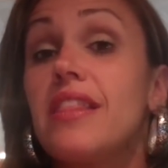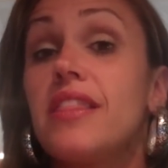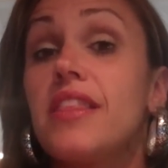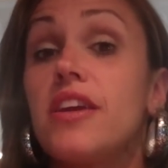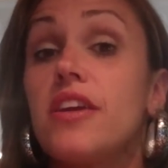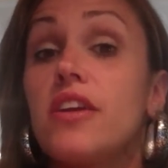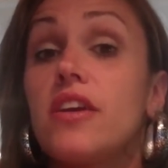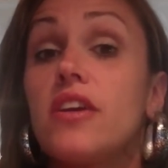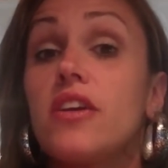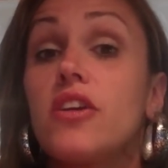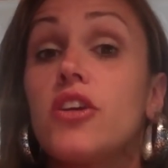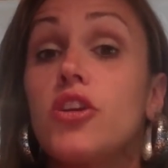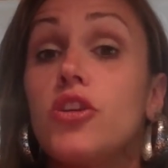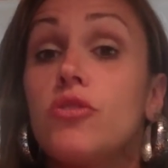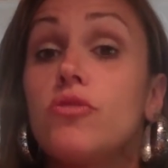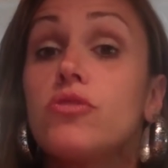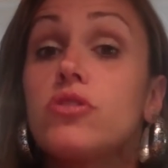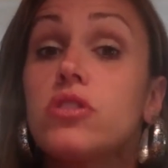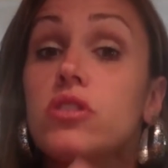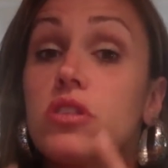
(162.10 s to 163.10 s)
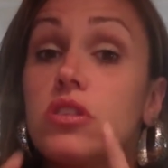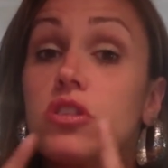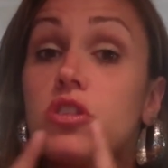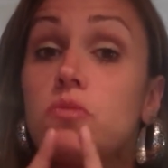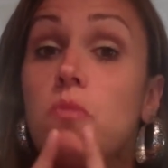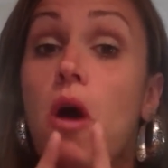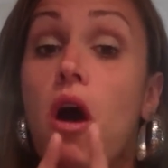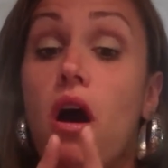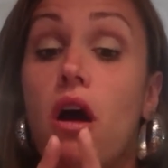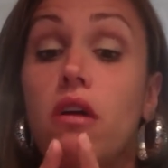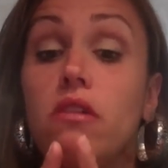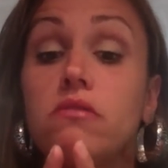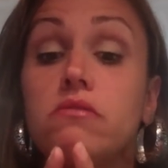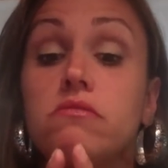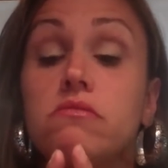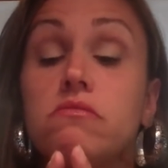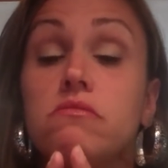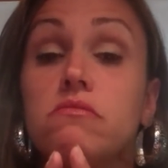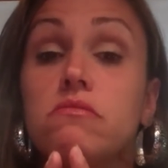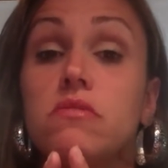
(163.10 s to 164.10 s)
they're usually
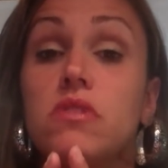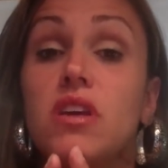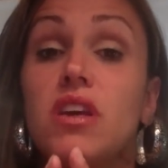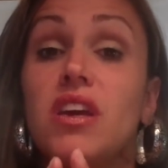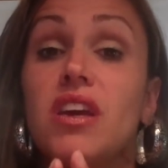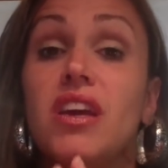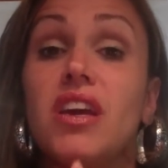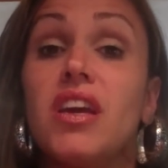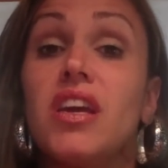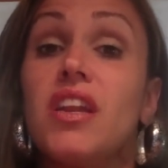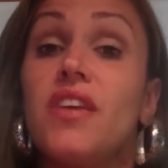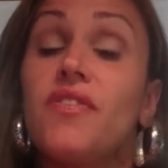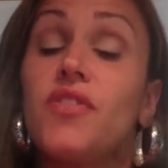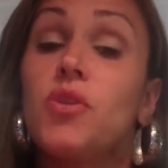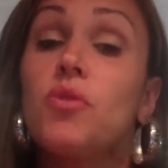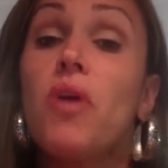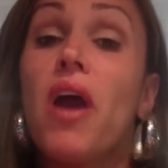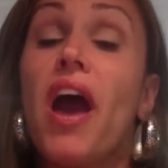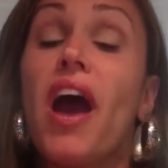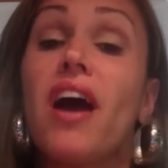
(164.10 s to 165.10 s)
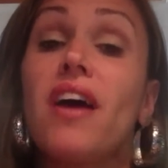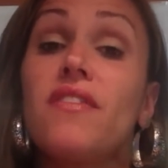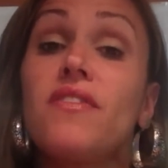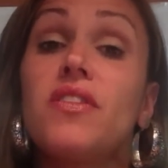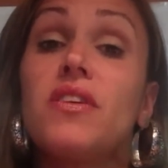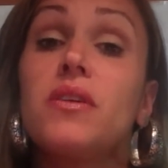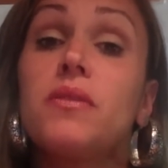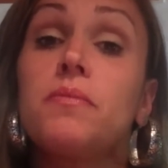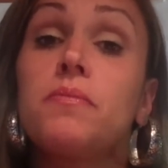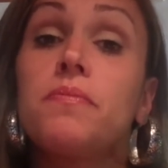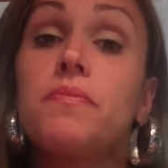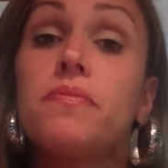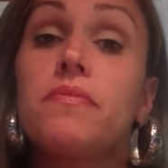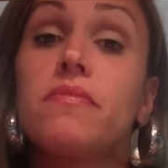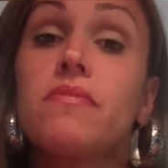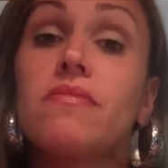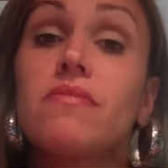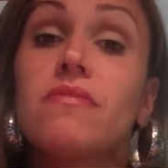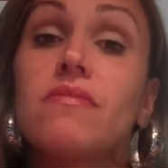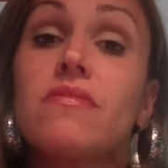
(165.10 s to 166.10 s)
small. And if you have them,
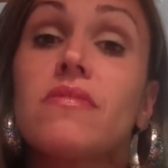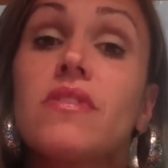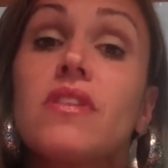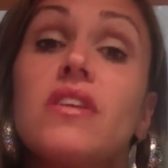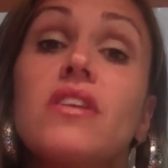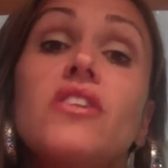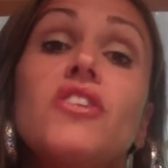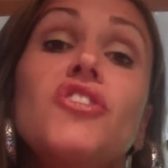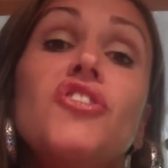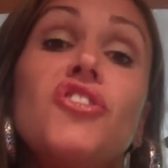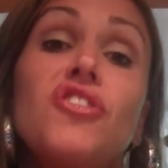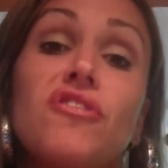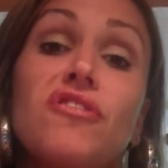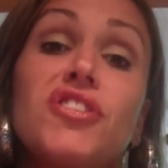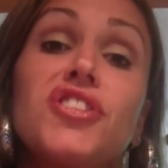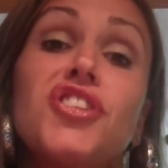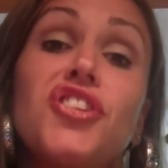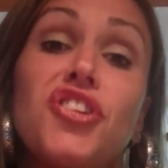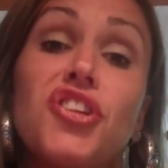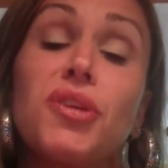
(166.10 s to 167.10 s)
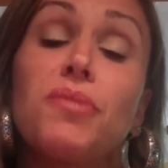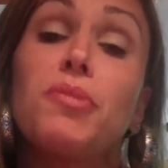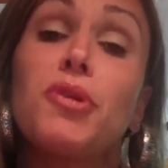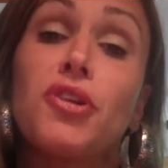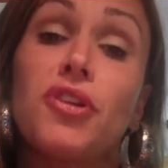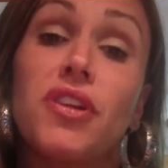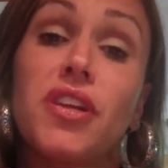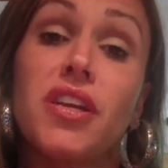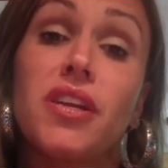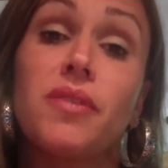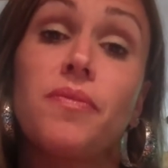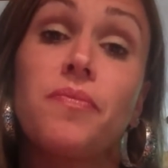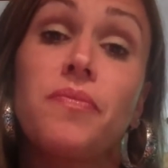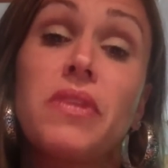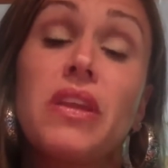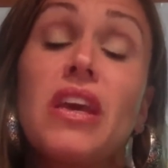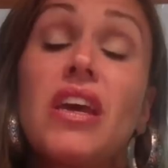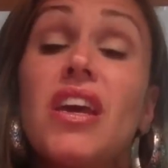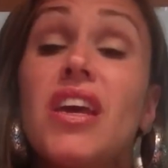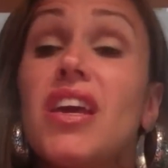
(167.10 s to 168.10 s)
you're a dirty birdie.
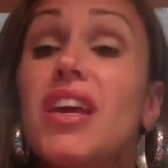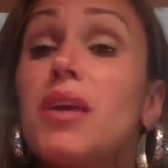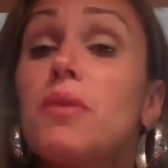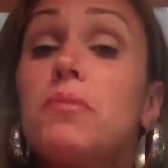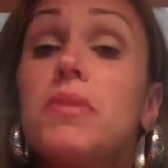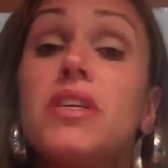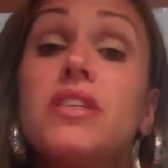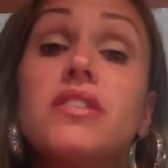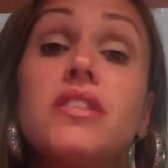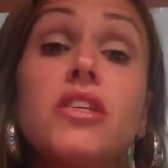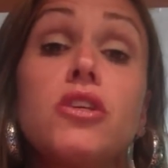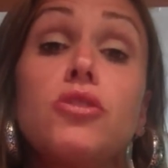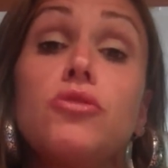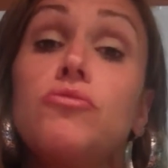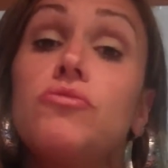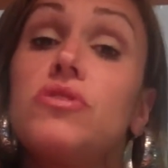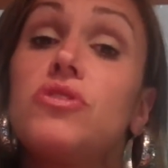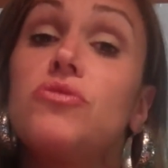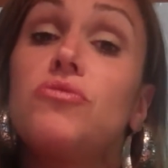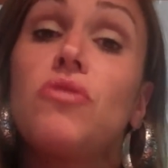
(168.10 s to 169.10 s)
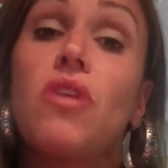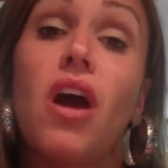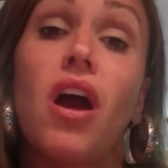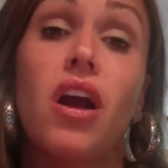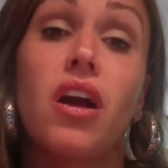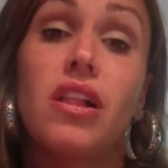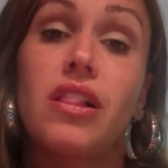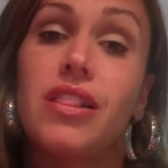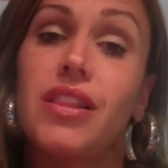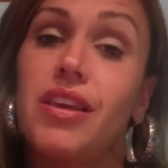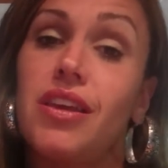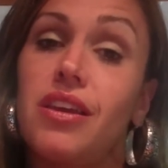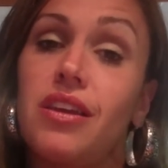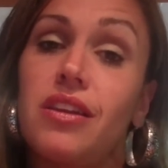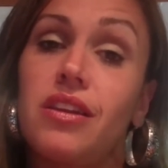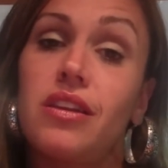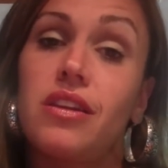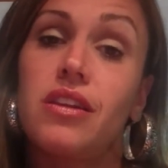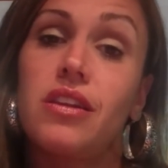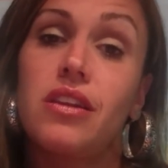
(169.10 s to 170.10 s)
It means that you do not
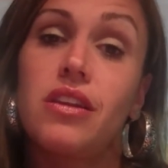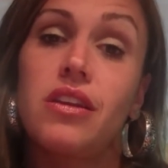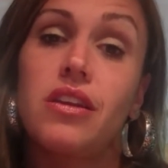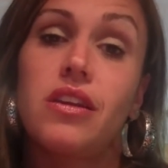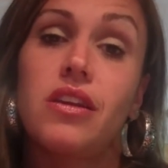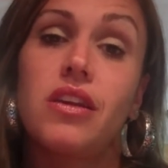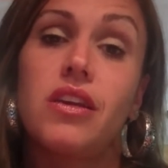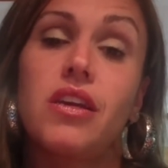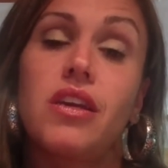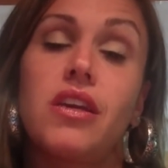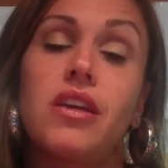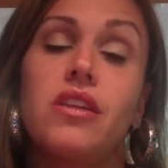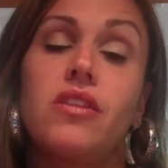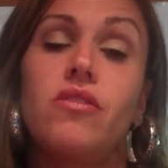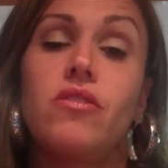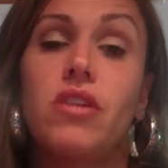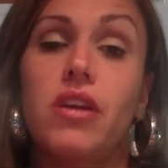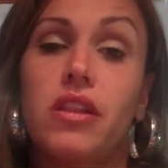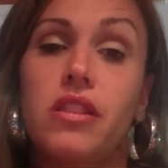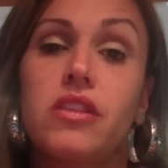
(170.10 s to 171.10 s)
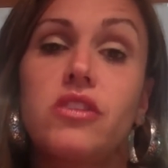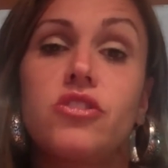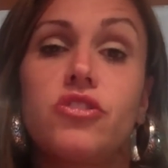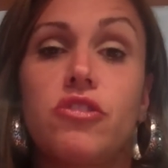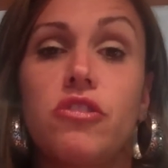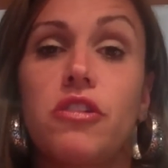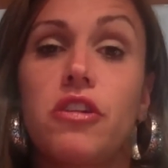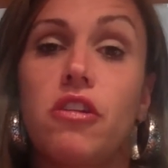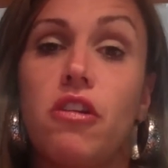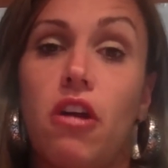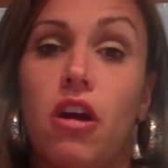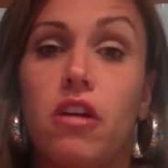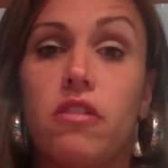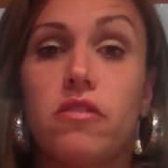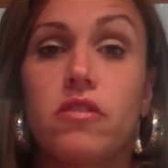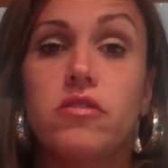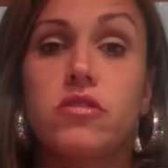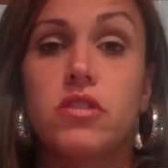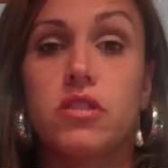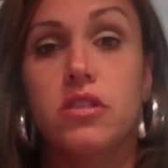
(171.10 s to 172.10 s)
clean, and you got these dirty
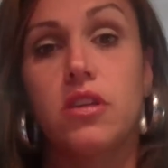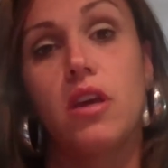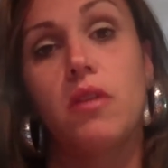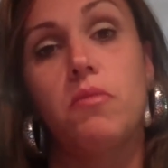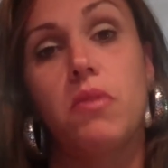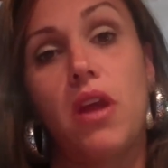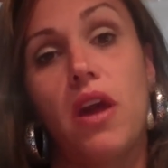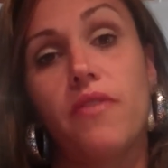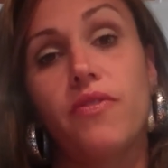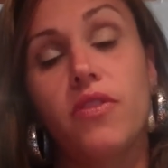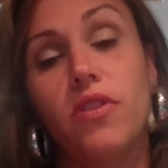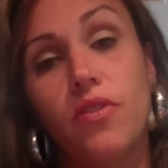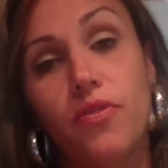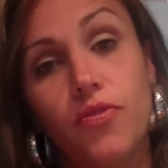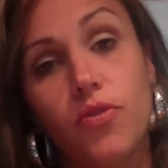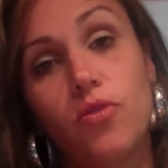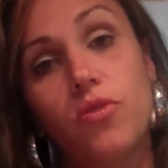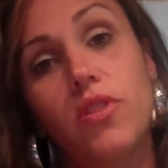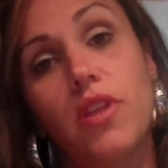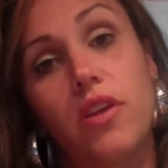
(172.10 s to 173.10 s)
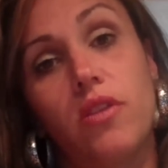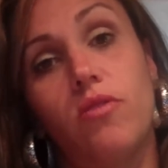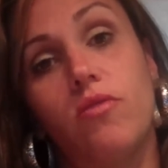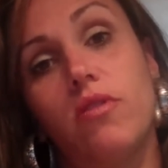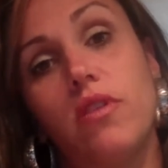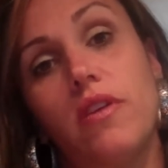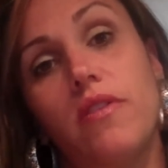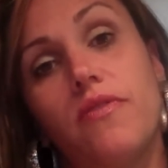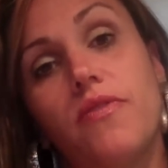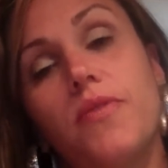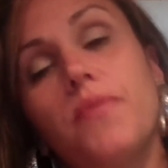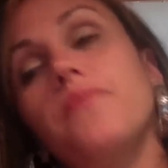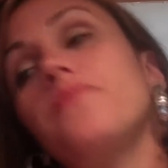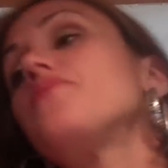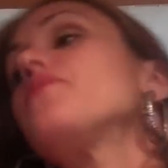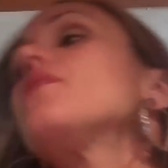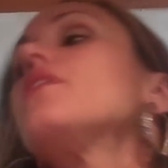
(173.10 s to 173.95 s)
cockroaches coming after the food that you leave.